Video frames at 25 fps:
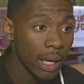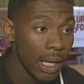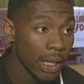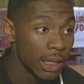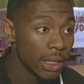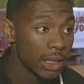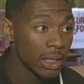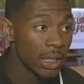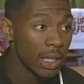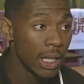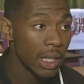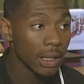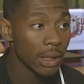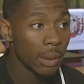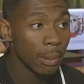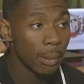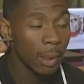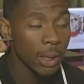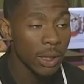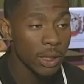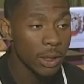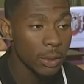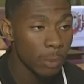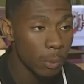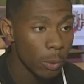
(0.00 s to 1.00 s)
I just like to
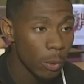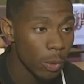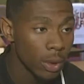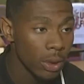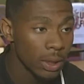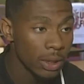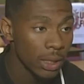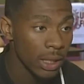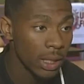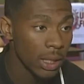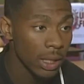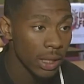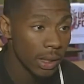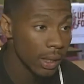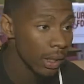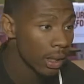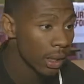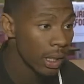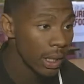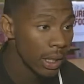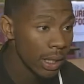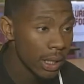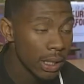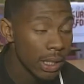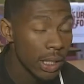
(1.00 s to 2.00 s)
play sports, and
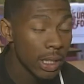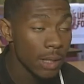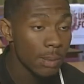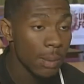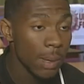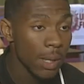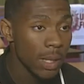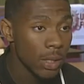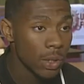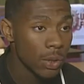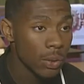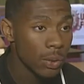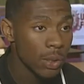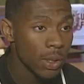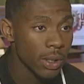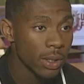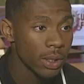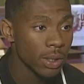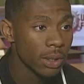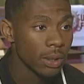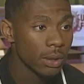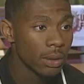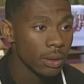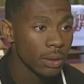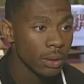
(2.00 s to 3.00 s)
that's my
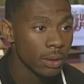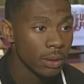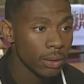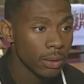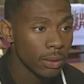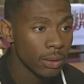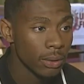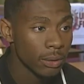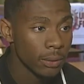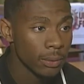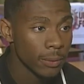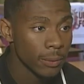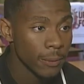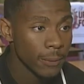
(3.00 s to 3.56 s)
interest.